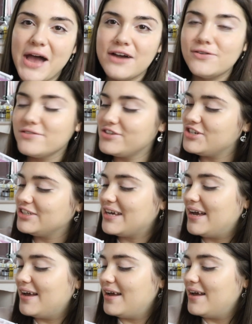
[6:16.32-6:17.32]
pouch,
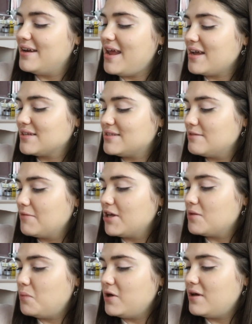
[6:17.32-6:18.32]
and next I'm
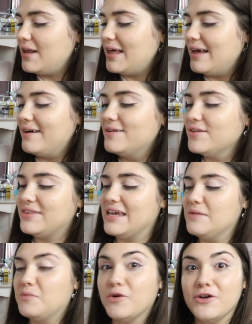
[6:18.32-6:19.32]
gonna pull out
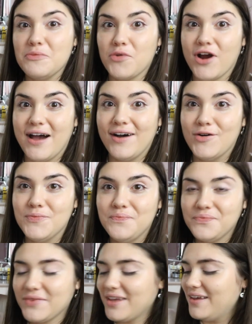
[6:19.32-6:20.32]
the Boy Brow.
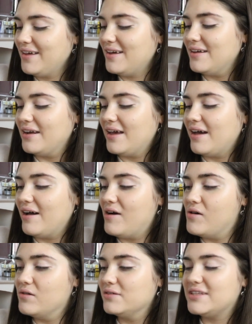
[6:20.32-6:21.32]

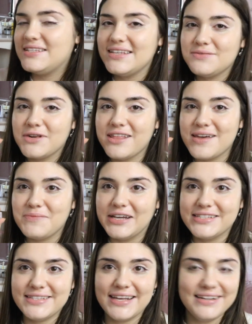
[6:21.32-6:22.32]
Now, this is one of their
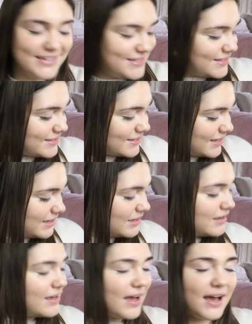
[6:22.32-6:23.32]
best sellers,
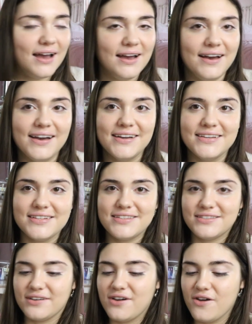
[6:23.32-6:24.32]
and
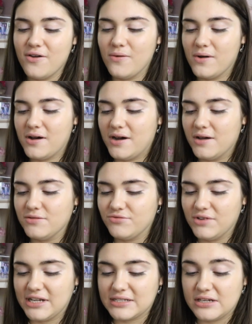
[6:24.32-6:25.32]
so I was
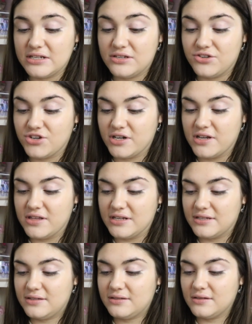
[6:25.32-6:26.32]
really excited to try
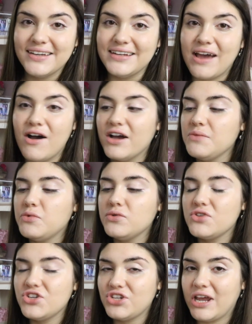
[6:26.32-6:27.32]
this. Now, I
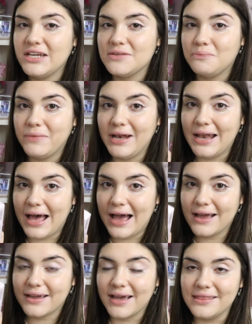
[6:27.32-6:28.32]
bought the shade
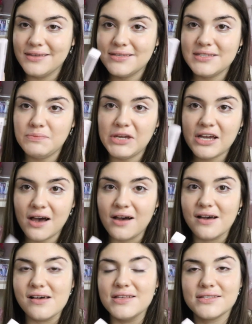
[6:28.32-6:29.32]
black, and this is
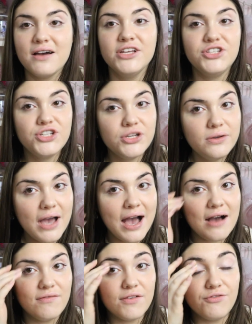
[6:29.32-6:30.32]
because I do
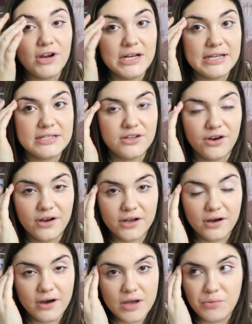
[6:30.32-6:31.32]
have really
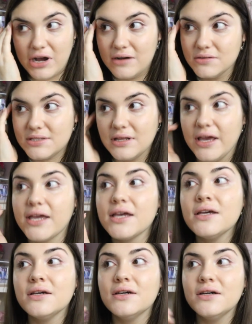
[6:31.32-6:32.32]
dark eyebrows. Like,
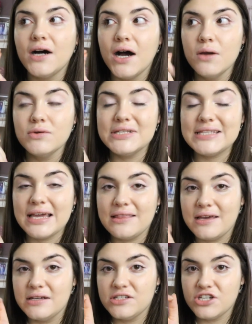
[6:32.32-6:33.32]
I would say
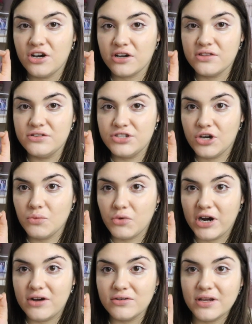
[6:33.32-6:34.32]
they're darker than dark
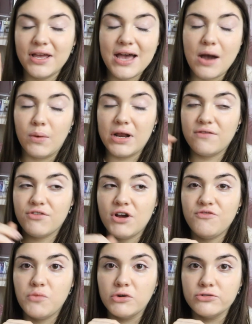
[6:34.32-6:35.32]
brown. And whenever
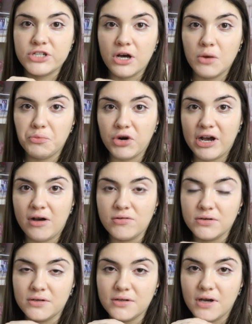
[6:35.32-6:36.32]
I've bought dark
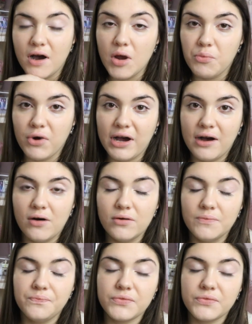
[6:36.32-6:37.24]
brown eyebrow